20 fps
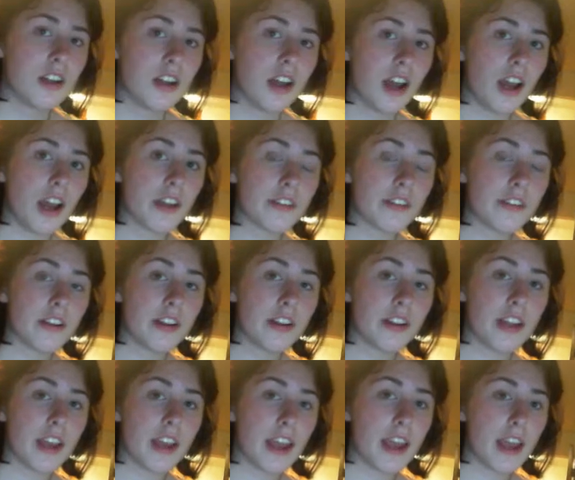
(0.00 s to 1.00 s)
I also
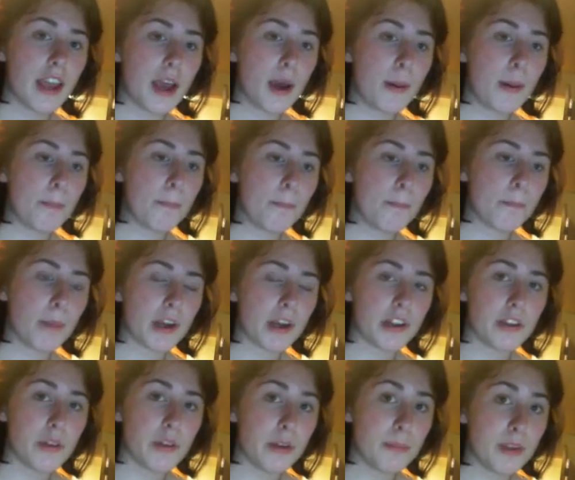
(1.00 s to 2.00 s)
did a um,
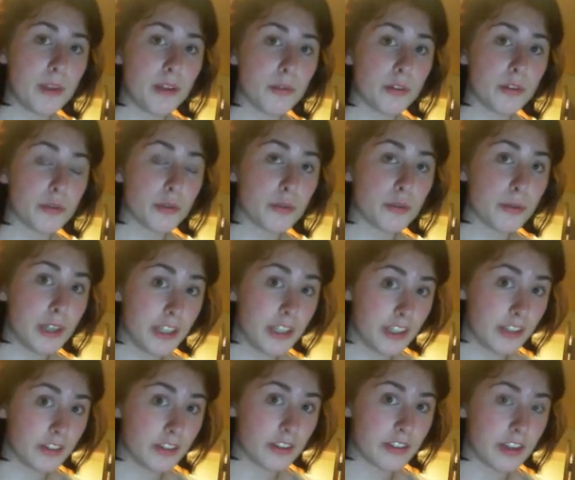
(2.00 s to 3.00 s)
Model U N meet, which was really
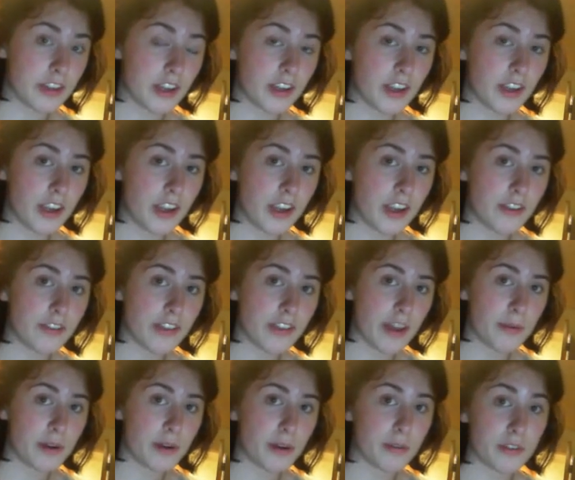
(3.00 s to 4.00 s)
interesting, and for
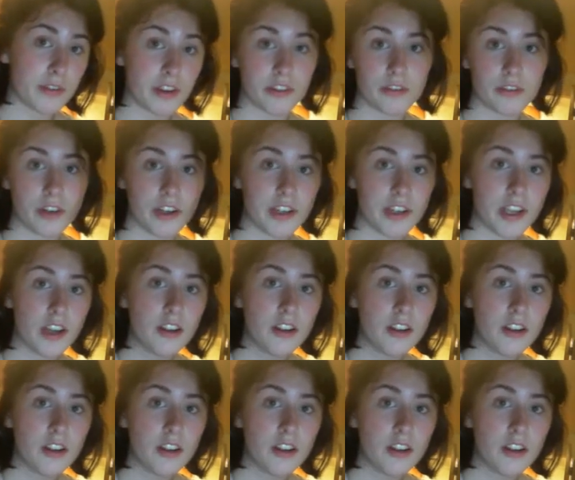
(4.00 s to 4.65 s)
that one I was Australia.